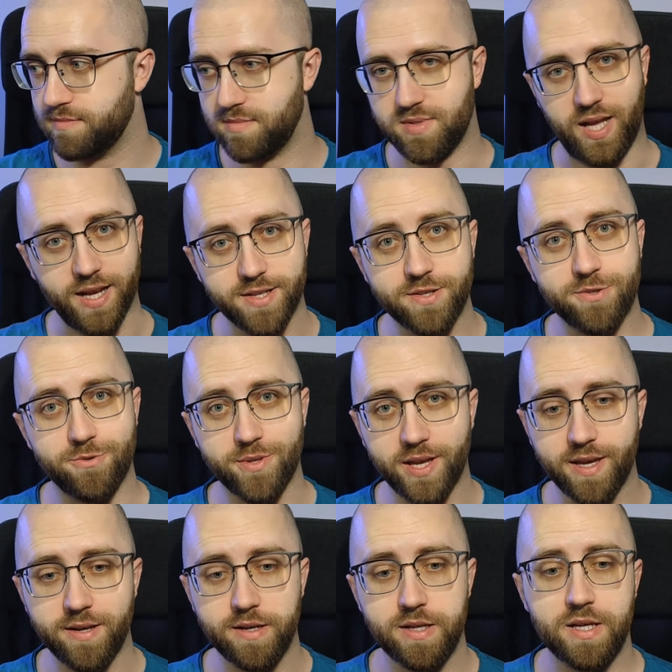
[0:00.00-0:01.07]
task
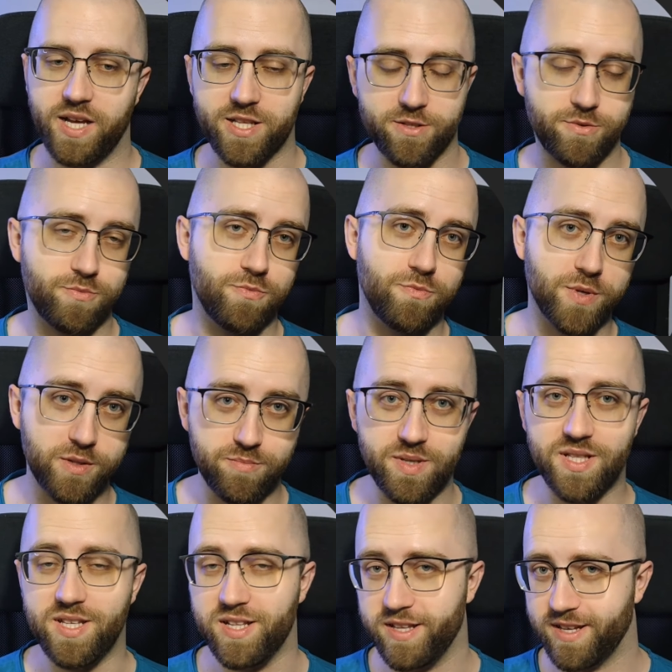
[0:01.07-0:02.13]
today. And we'll be
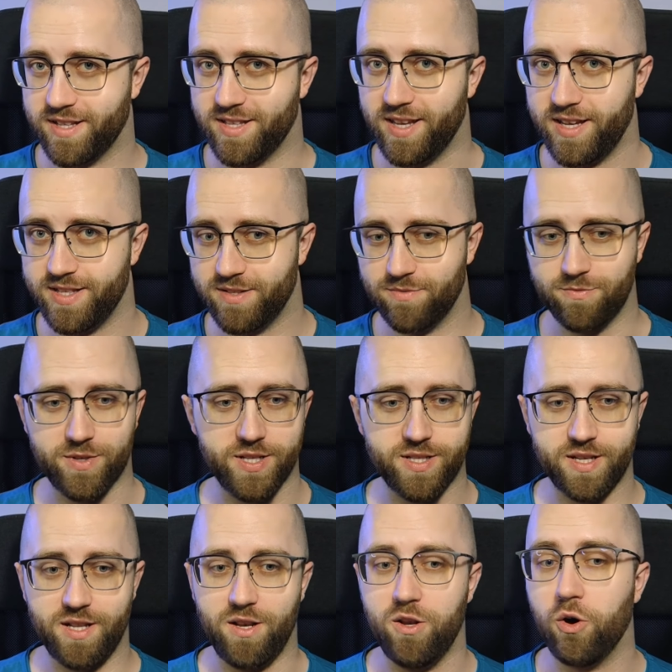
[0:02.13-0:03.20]
dealing then with
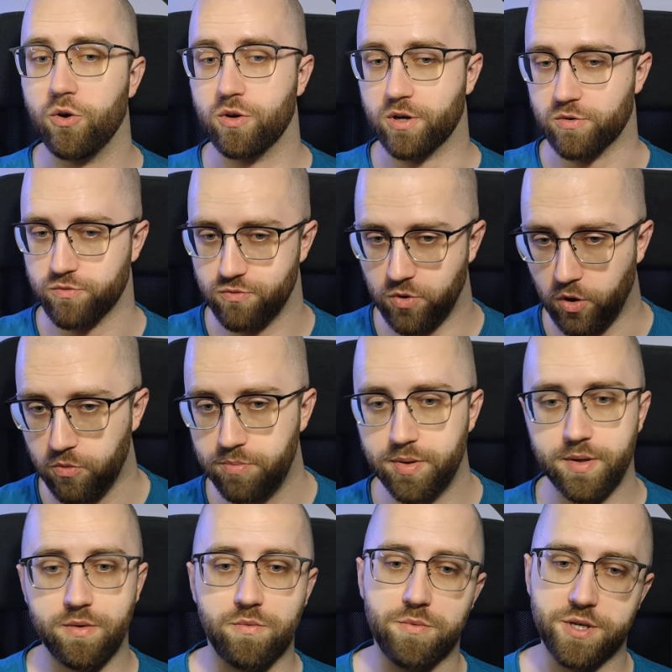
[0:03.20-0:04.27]
a longer rope,
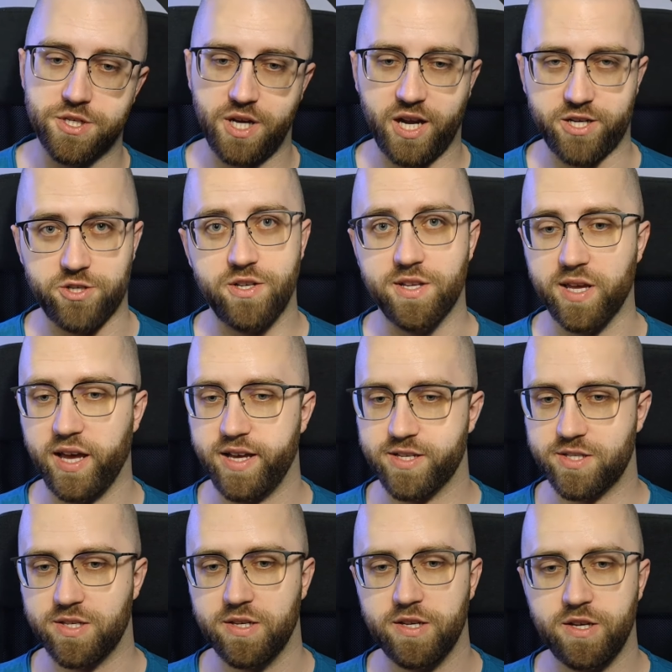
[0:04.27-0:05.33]
which actually
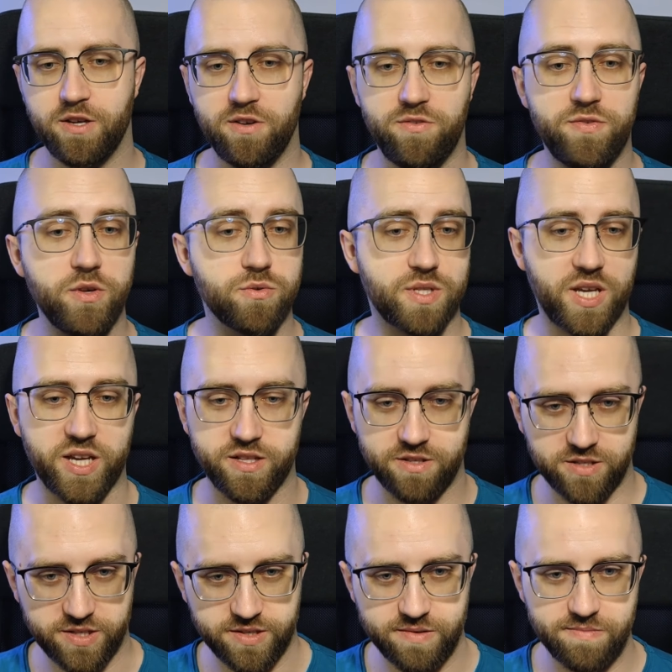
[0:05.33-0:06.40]
has few
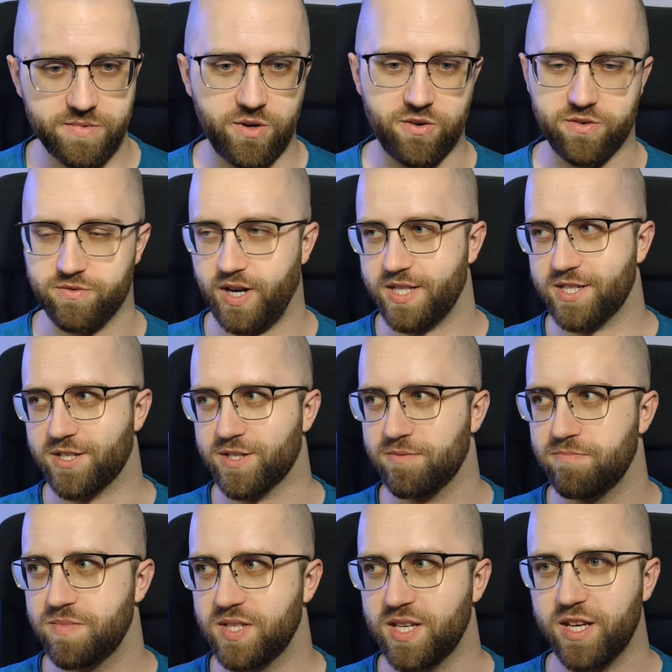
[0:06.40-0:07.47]
tails, or rather
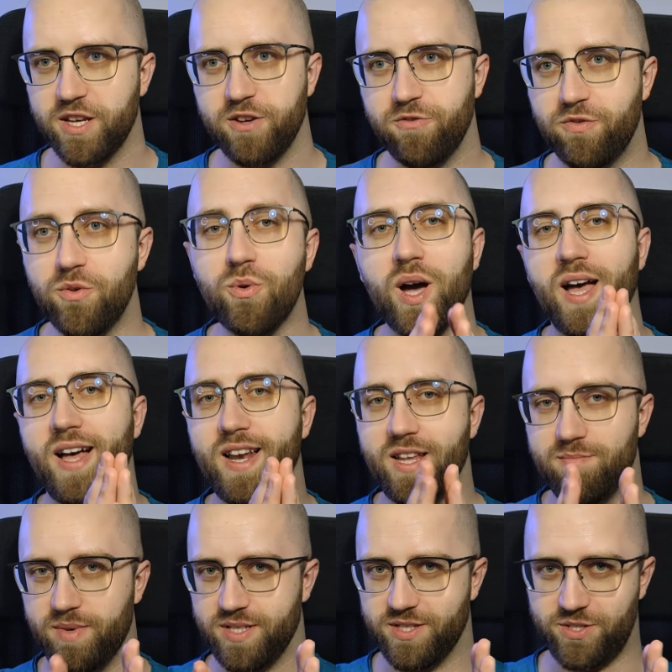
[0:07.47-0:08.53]
few
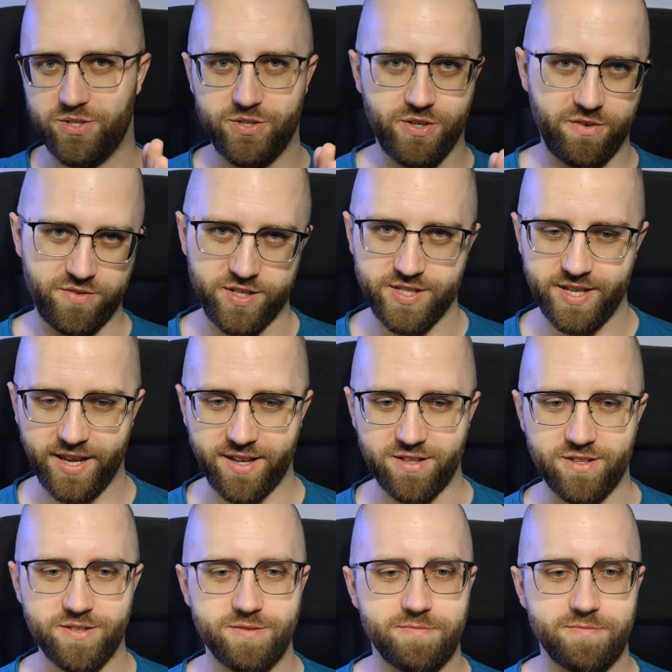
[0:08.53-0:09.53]
elements of the tail.